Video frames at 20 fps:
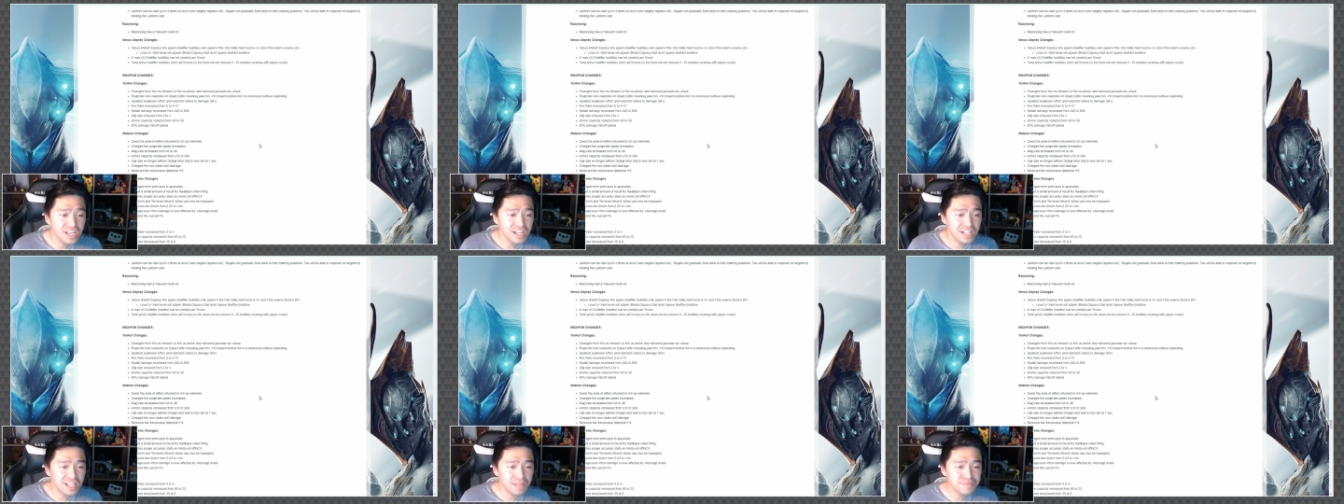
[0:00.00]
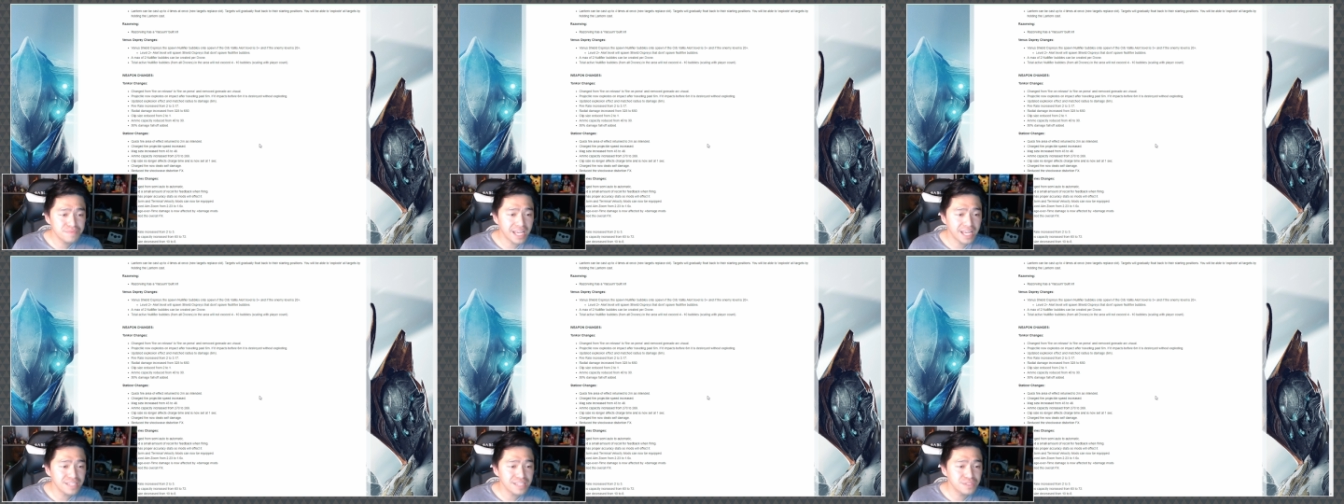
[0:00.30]

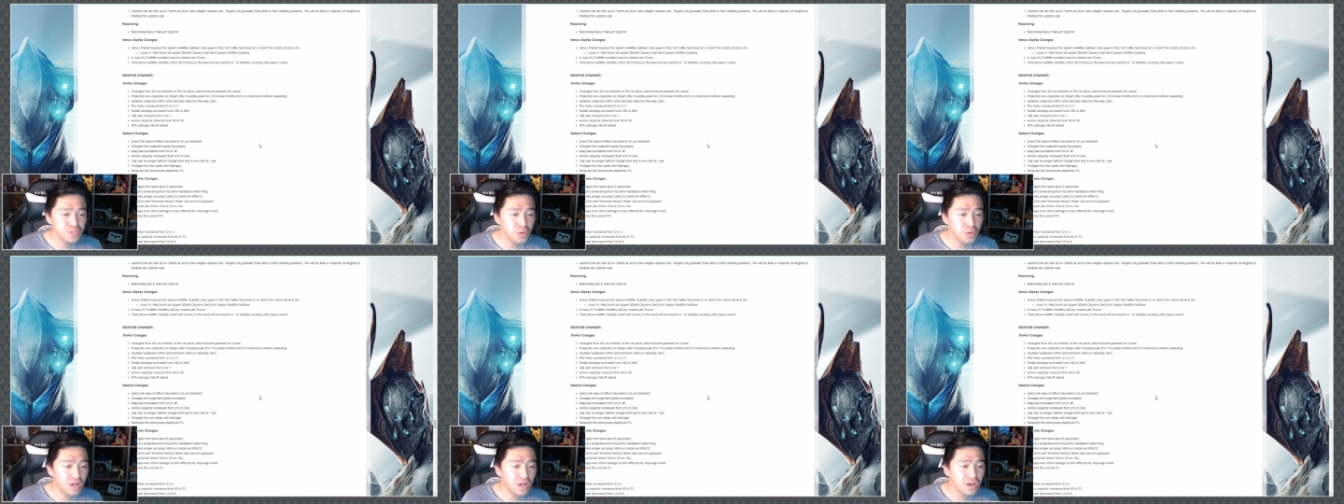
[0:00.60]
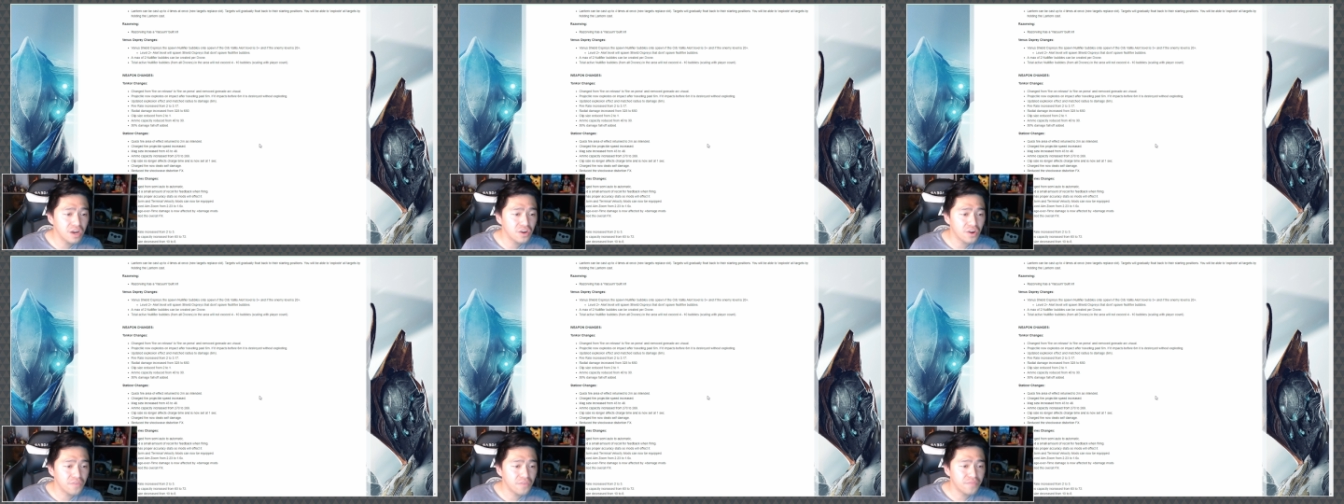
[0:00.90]
Clip size no
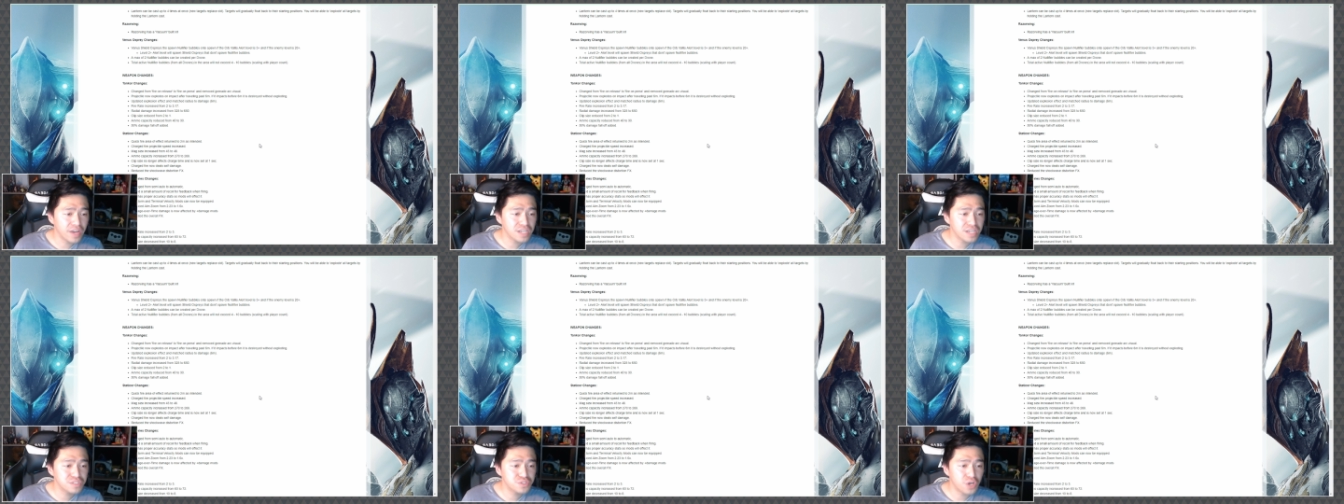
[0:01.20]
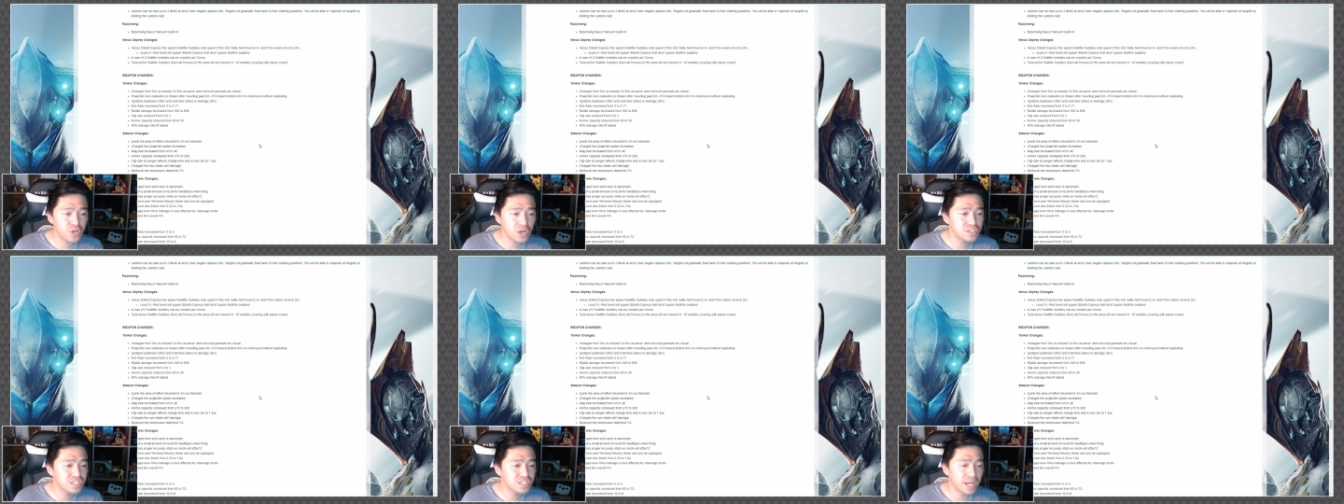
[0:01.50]
longer affects
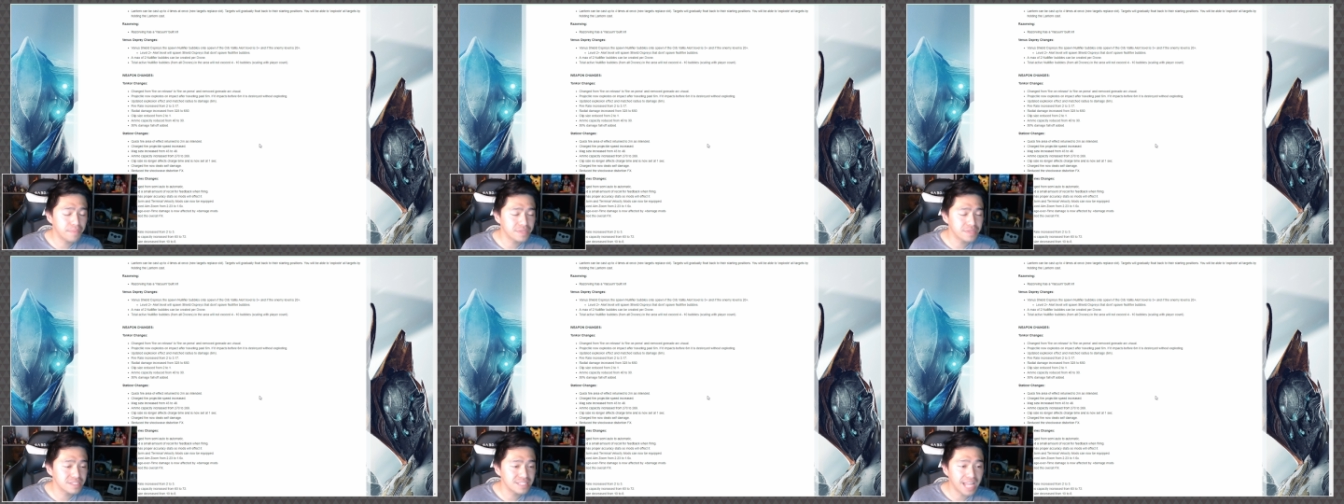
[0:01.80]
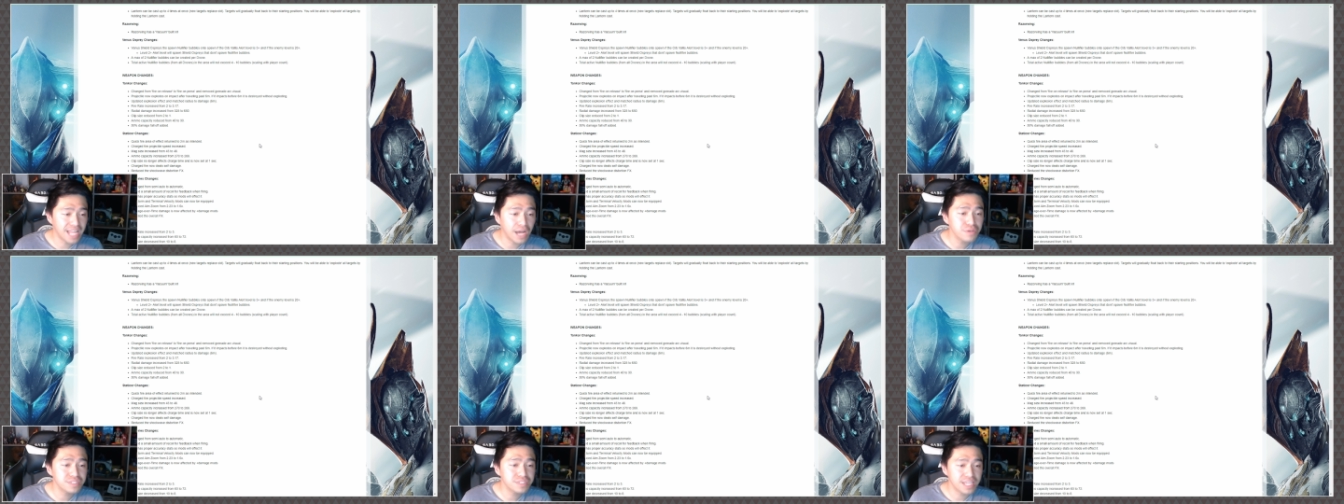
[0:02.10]
charge time is
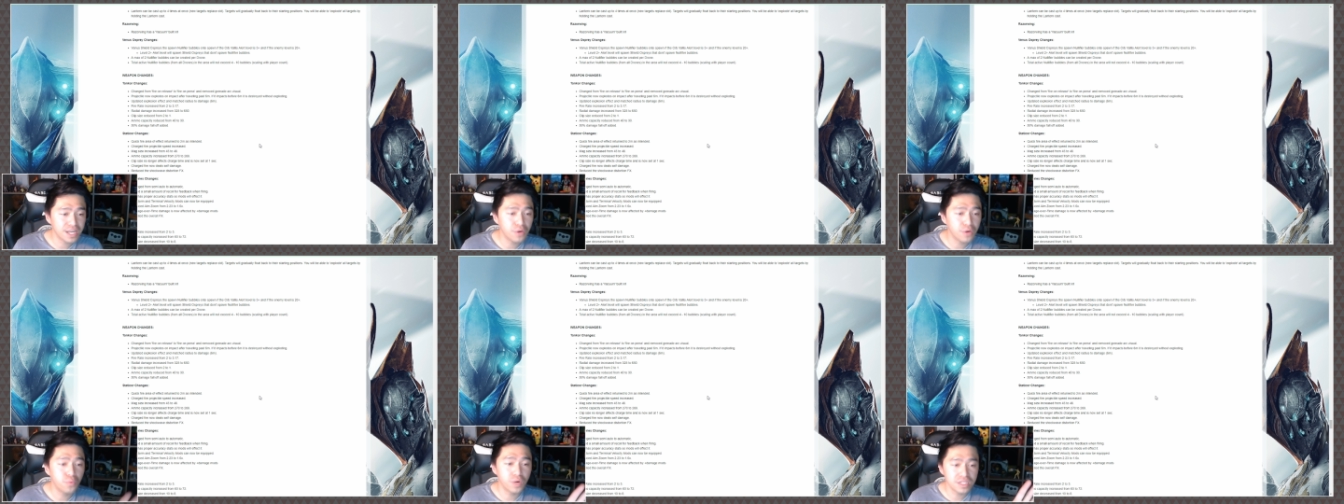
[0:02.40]
now set at